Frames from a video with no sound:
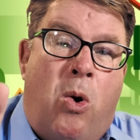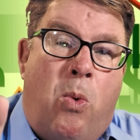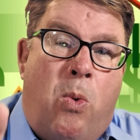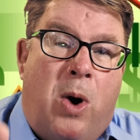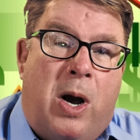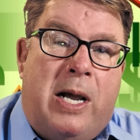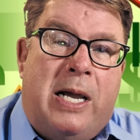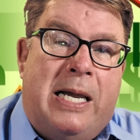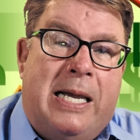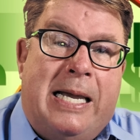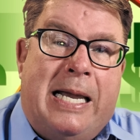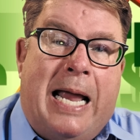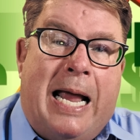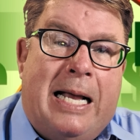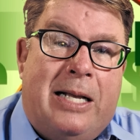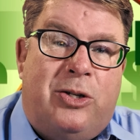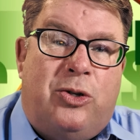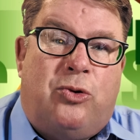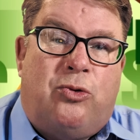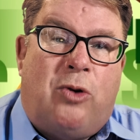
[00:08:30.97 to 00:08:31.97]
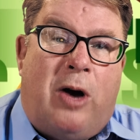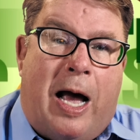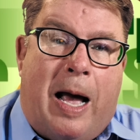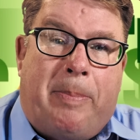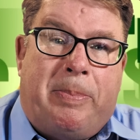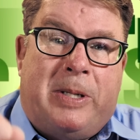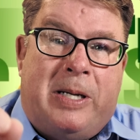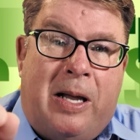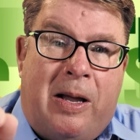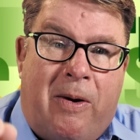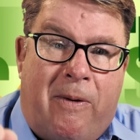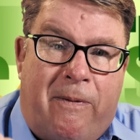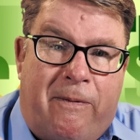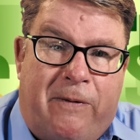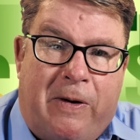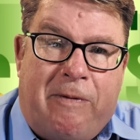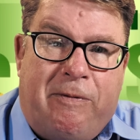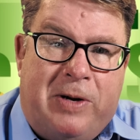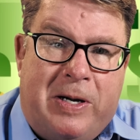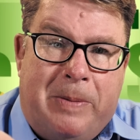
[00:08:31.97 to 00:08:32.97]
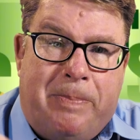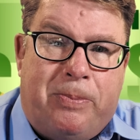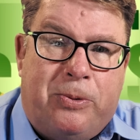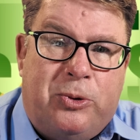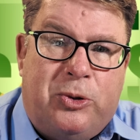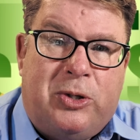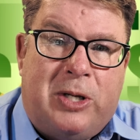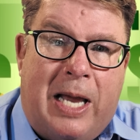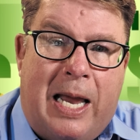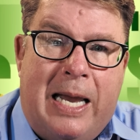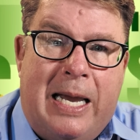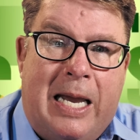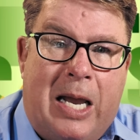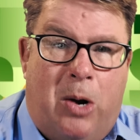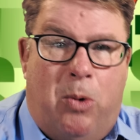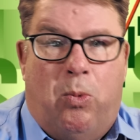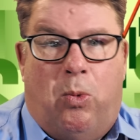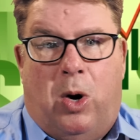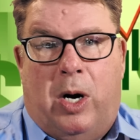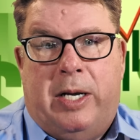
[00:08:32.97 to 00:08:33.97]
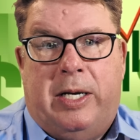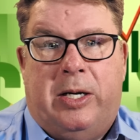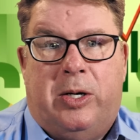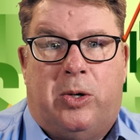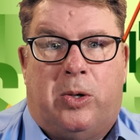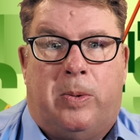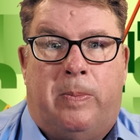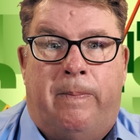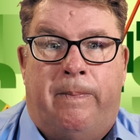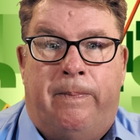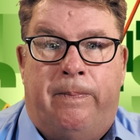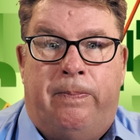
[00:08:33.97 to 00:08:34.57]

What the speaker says: where it has dropped 50% in 1 year.